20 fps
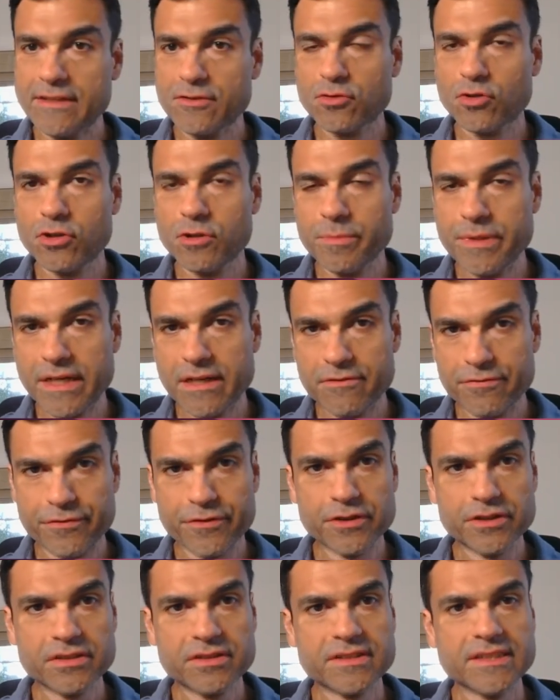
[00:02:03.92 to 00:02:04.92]
going to be our
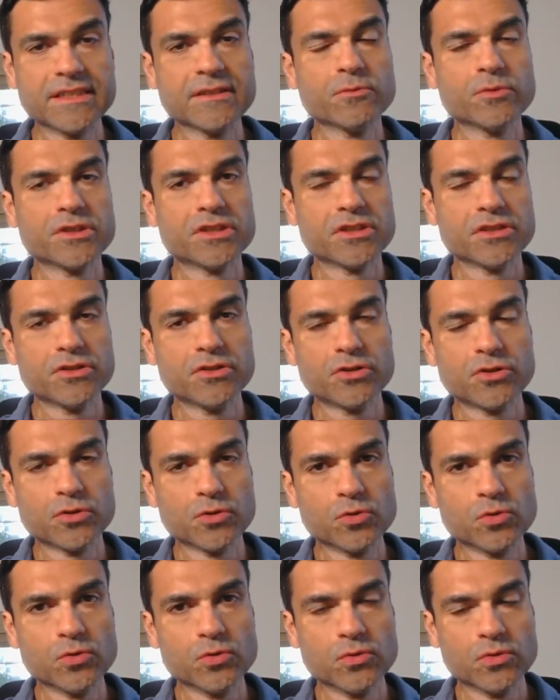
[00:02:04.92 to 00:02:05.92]
first thing, which is
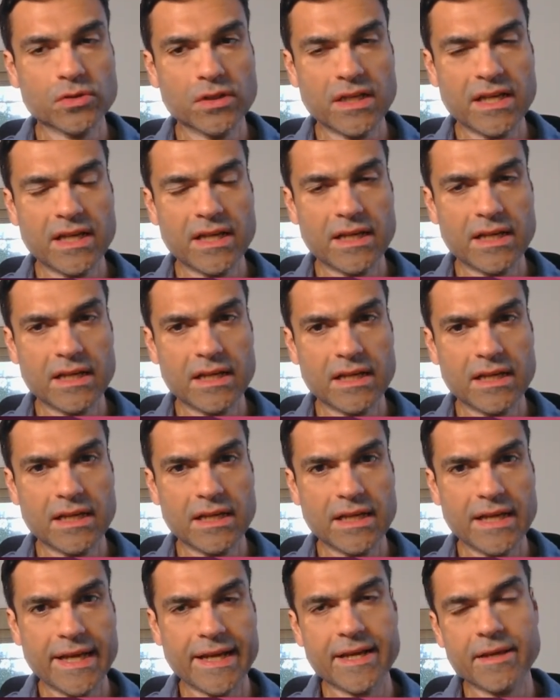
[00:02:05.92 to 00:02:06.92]
to
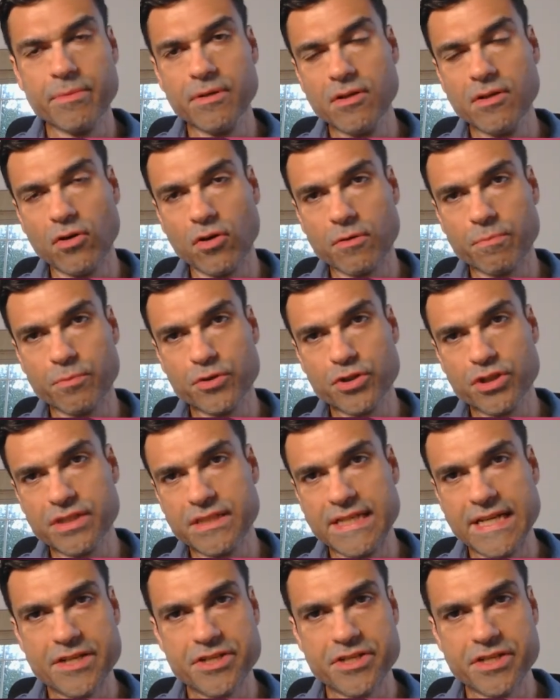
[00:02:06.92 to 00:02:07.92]
enable or push
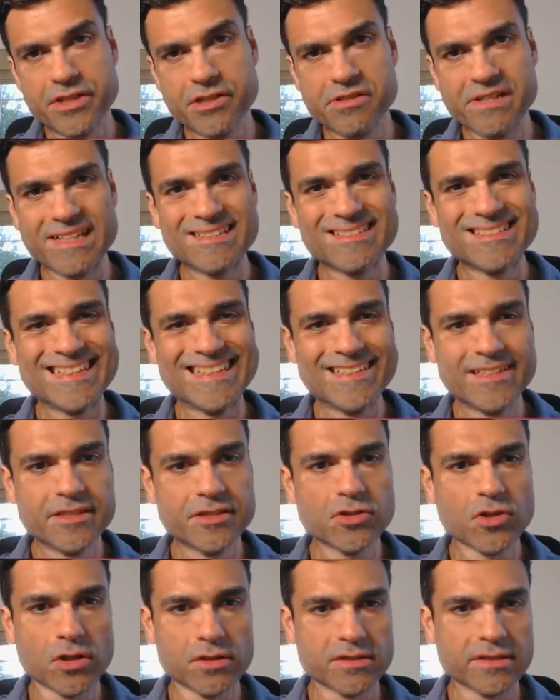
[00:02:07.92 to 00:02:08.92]
the agent to exceed its
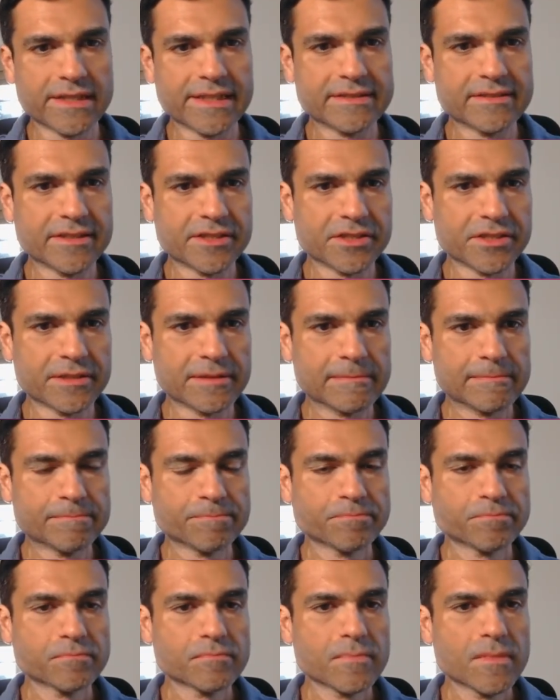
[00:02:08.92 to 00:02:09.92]
authorization.
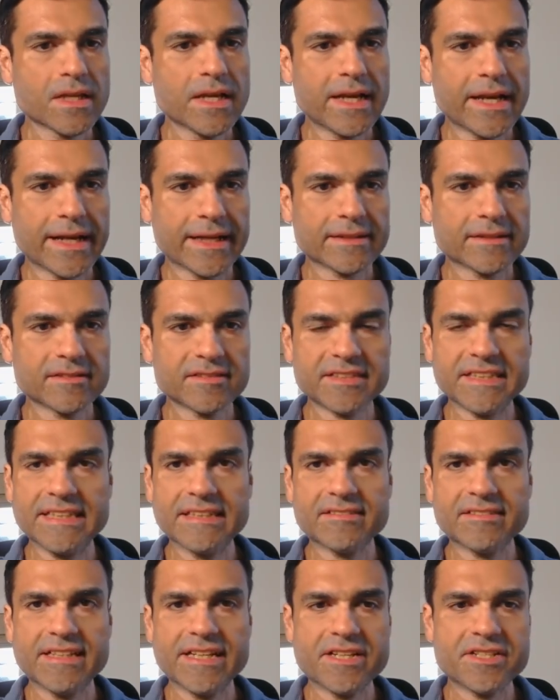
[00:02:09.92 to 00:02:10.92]
And the
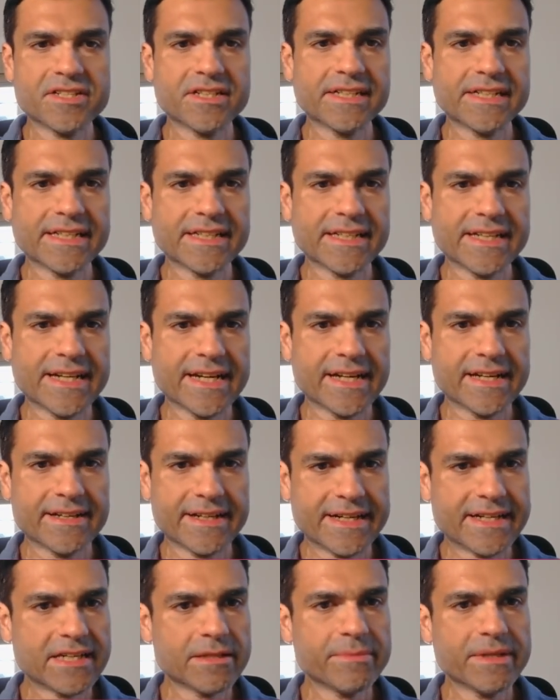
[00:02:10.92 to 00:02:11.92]
CSA Agentic AI
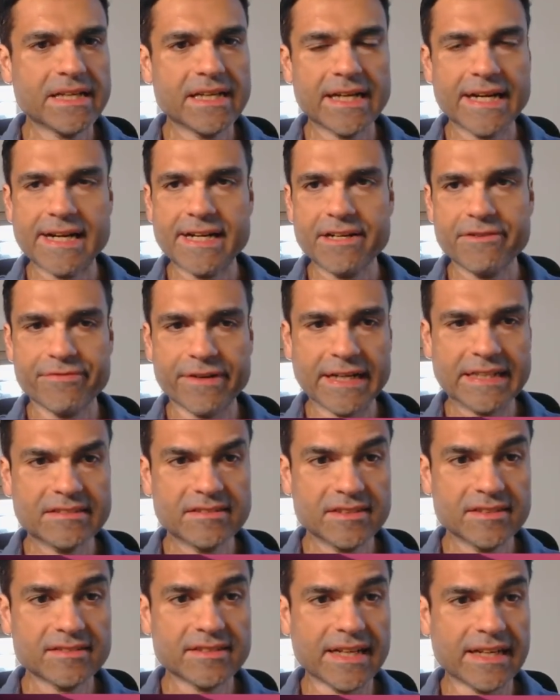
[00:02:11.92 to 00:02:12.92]
Red Teaming Guide defines
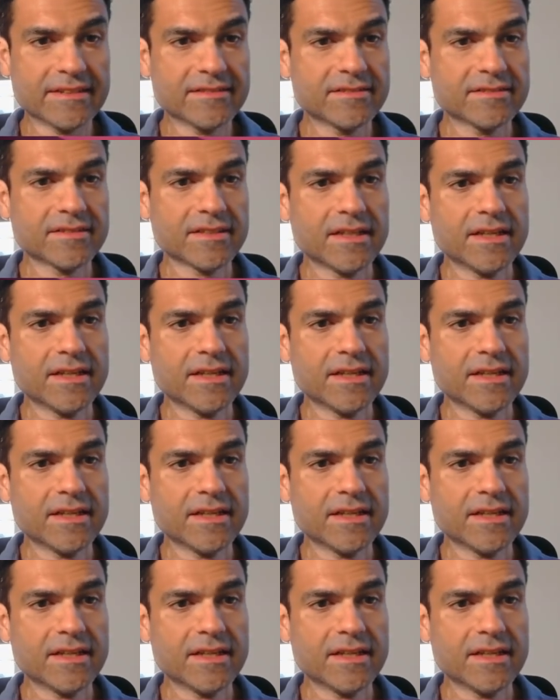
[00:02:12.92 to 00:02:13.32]
this as: